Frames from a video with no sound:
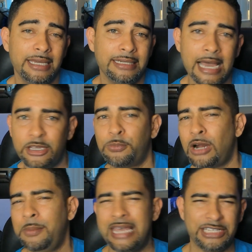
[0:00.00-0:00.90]
Now you're
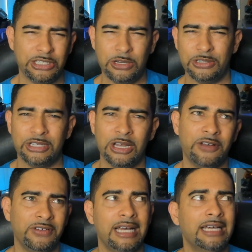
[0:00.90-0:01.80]
probably asking
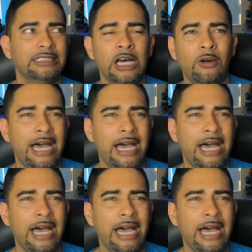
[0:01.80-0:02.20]
yourself, uh, Lo,